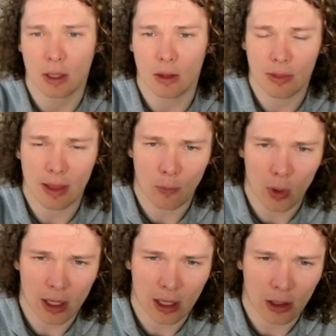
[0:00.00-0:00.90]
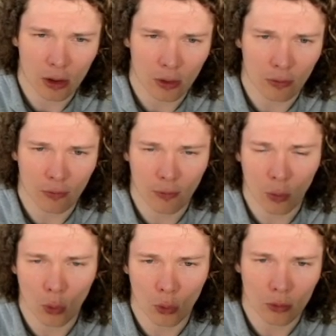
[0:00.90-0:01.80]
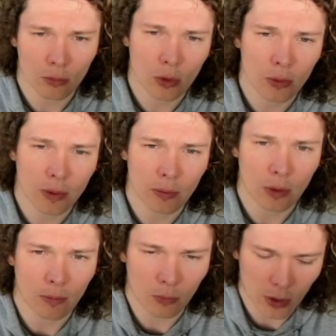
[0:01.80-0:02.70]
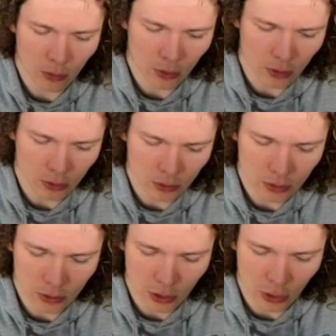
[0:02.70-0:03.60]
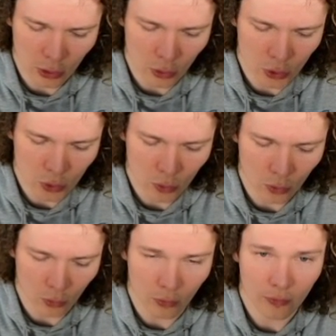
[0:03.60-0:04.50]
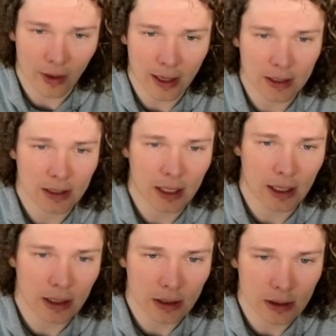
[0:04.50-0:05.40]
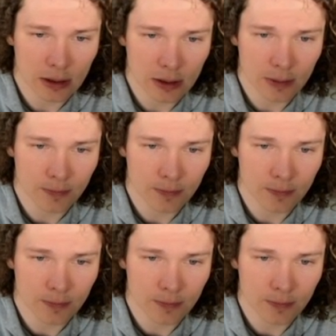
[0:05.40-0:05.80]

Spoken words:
Then we can go for, what do we want? We want the usual fake tears,